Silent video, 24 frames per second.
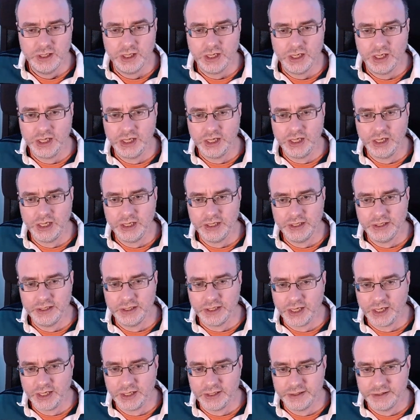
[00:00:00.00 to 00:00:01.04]

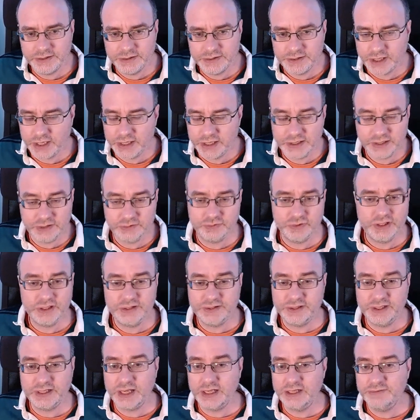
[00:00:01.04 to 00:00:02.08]
And I didn't really
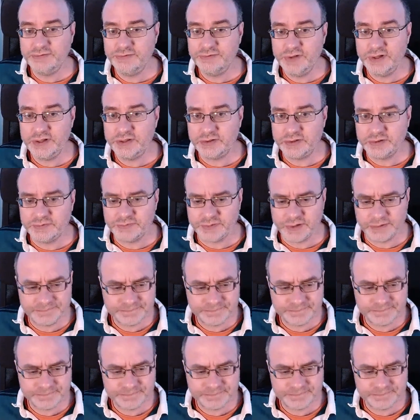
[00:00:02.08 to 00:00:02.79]
think any further of it.